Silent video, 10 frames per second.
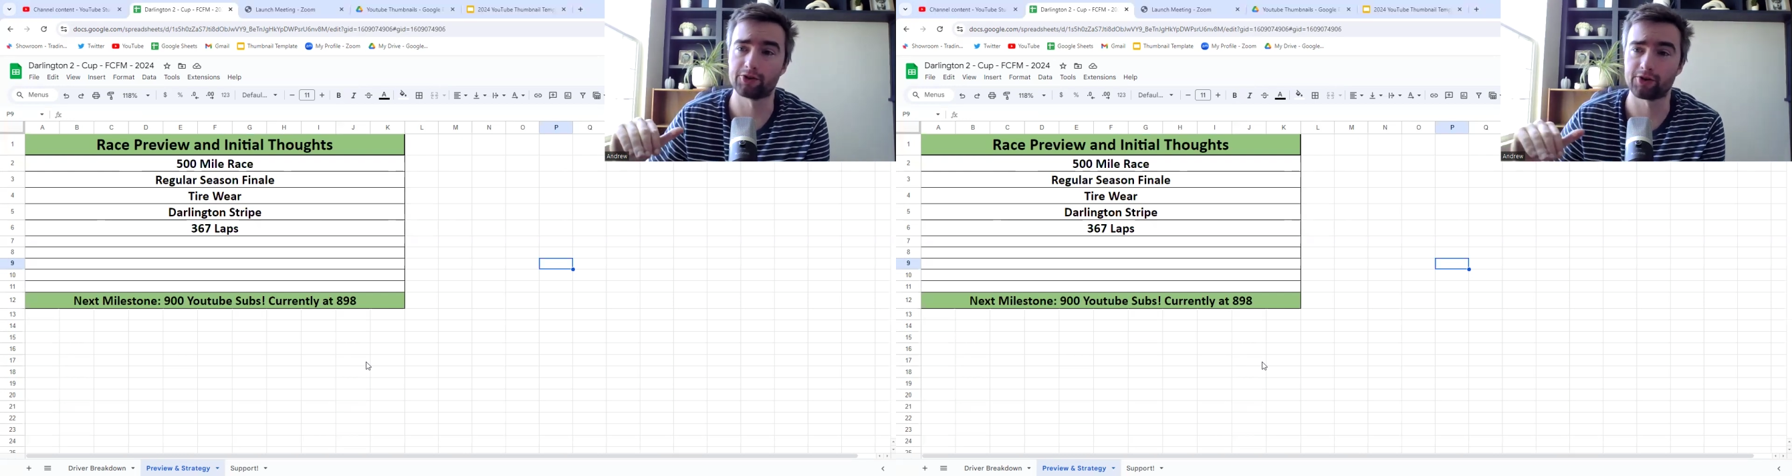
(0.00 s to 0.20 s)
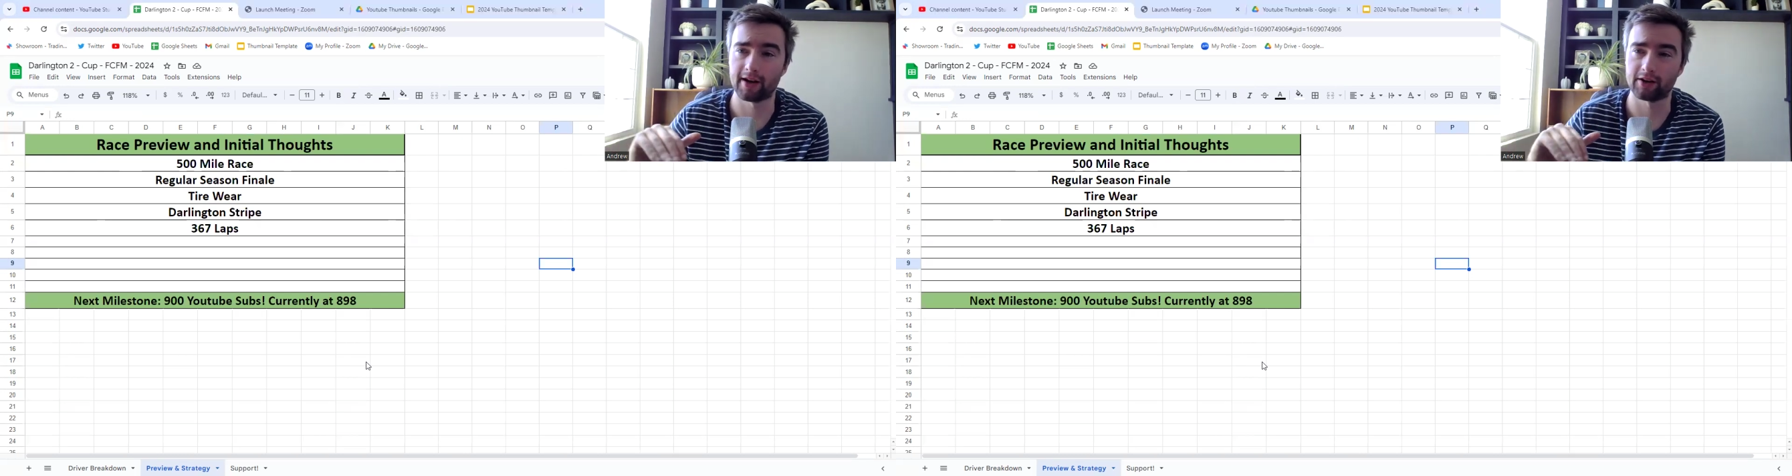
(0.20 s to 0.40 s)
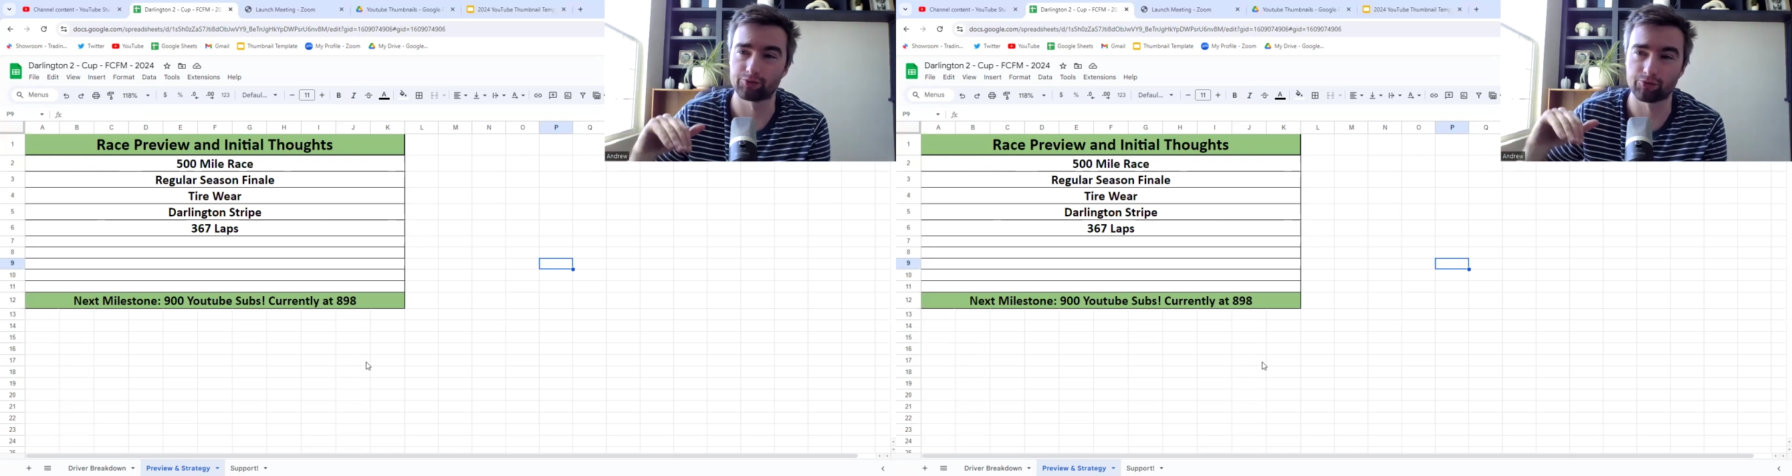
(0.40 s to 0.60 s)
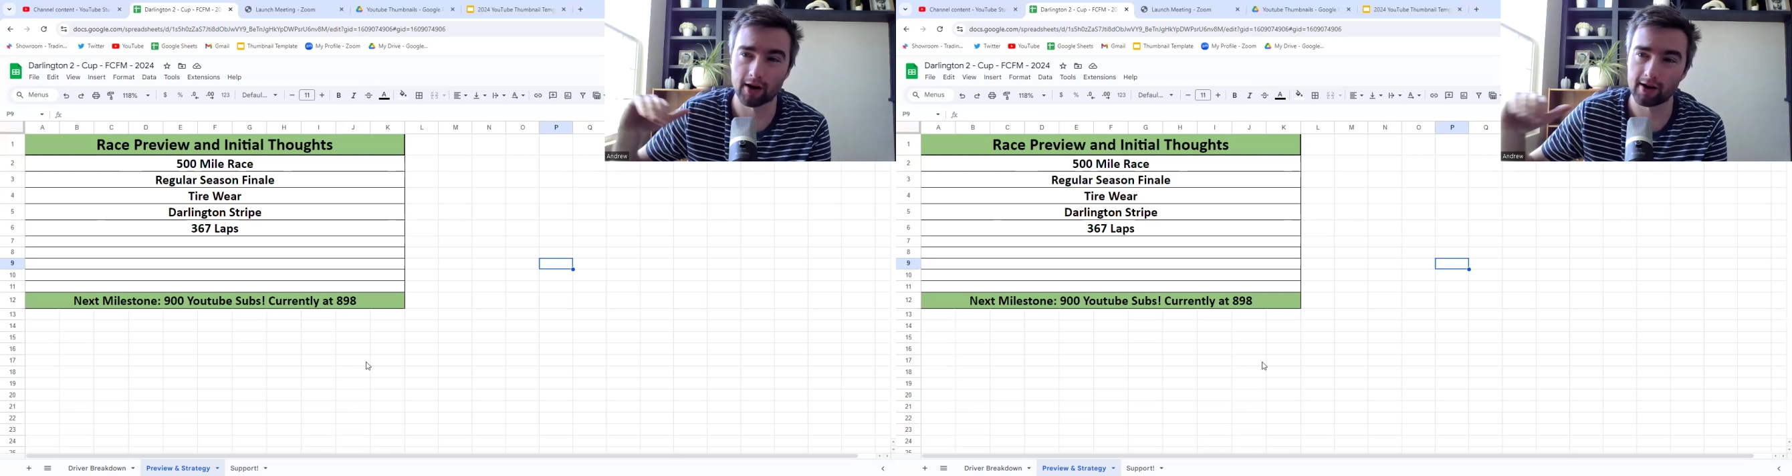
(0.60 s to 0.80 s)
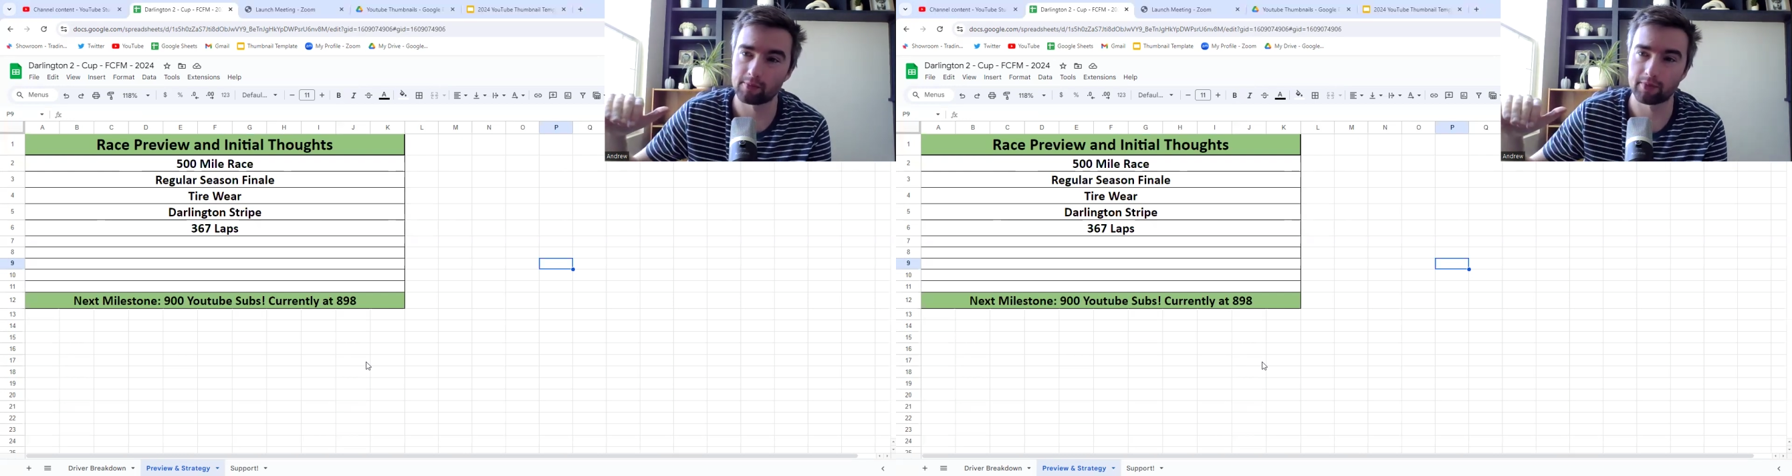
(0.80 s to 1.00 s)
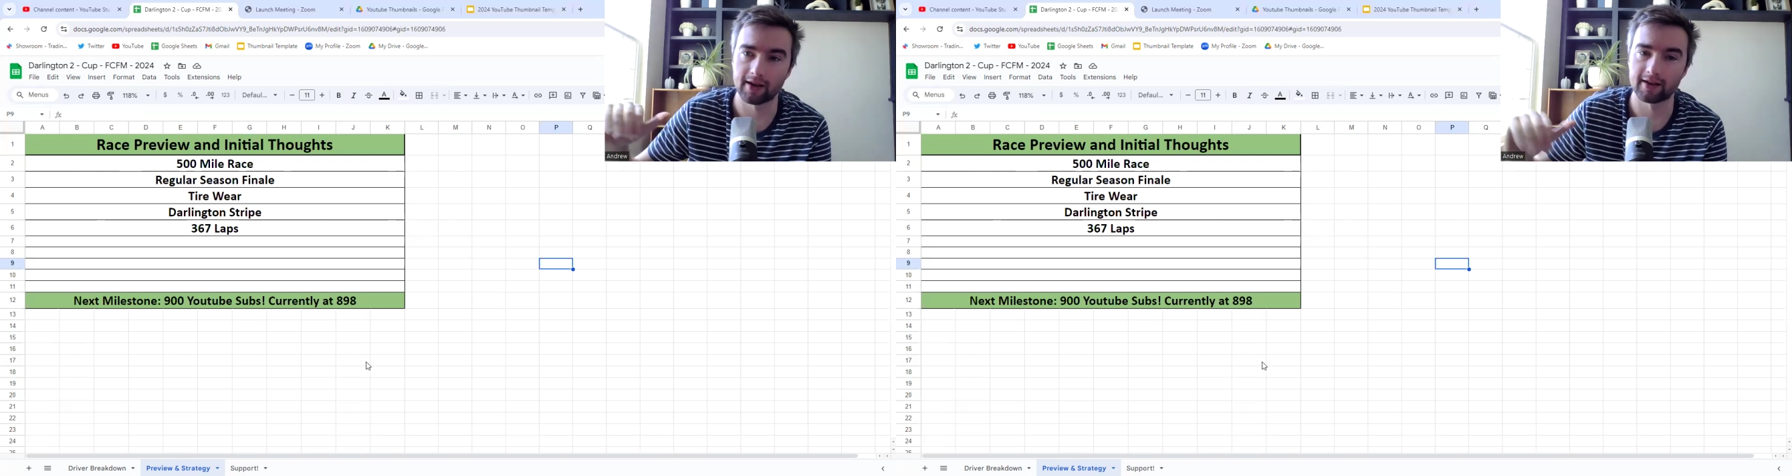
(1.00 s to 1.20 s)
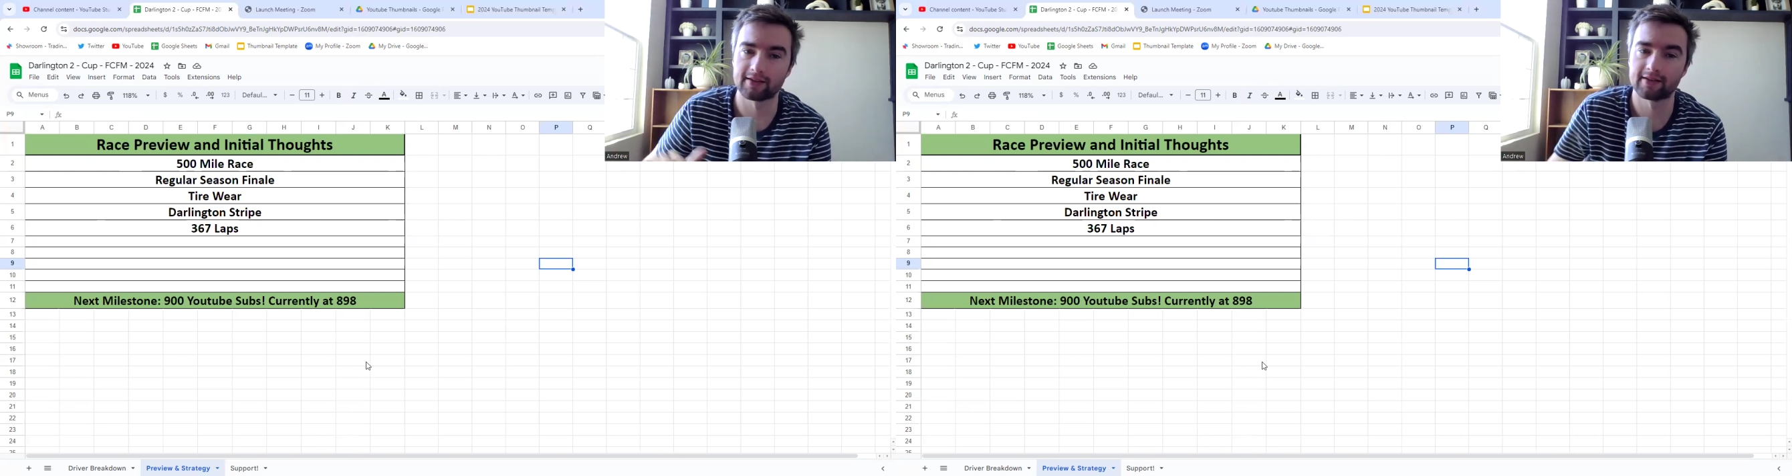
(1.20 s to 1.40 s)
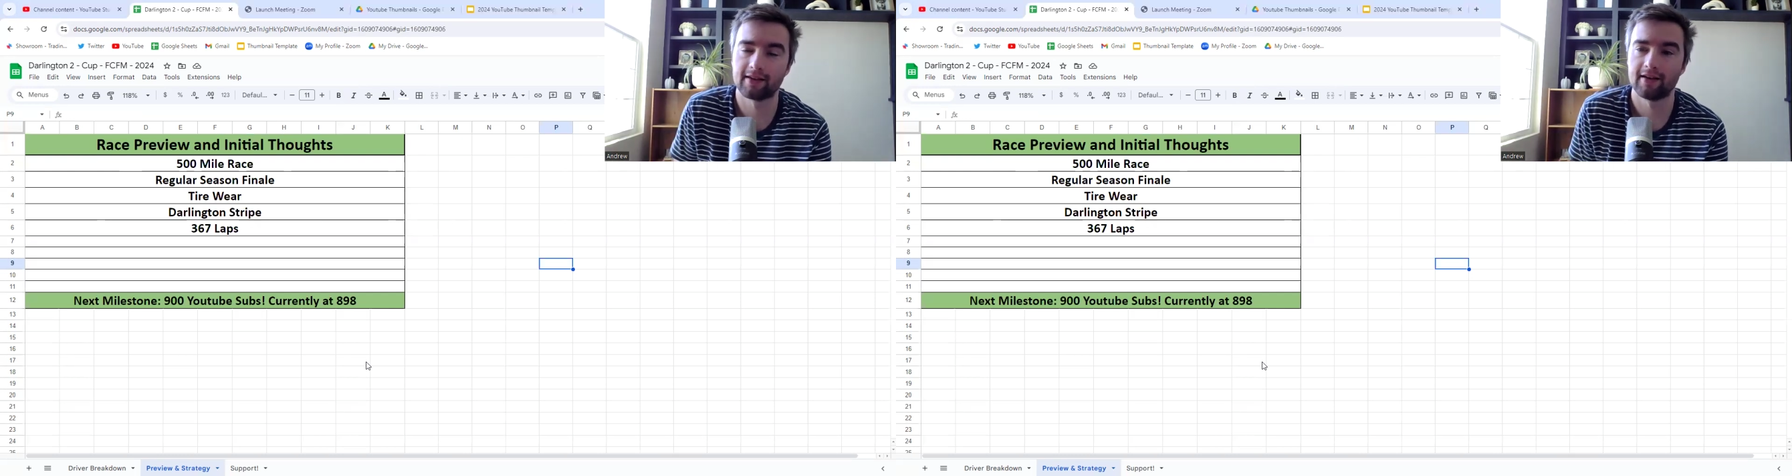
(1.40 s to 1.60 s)
track is right up
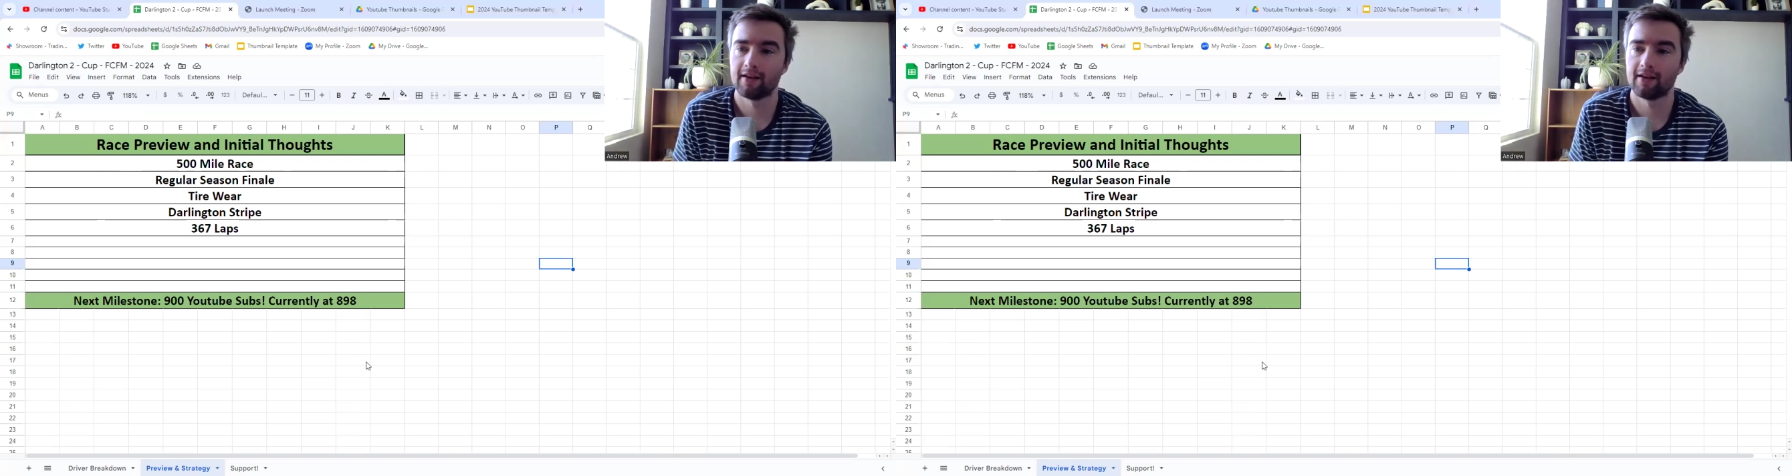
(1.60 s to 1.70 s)
against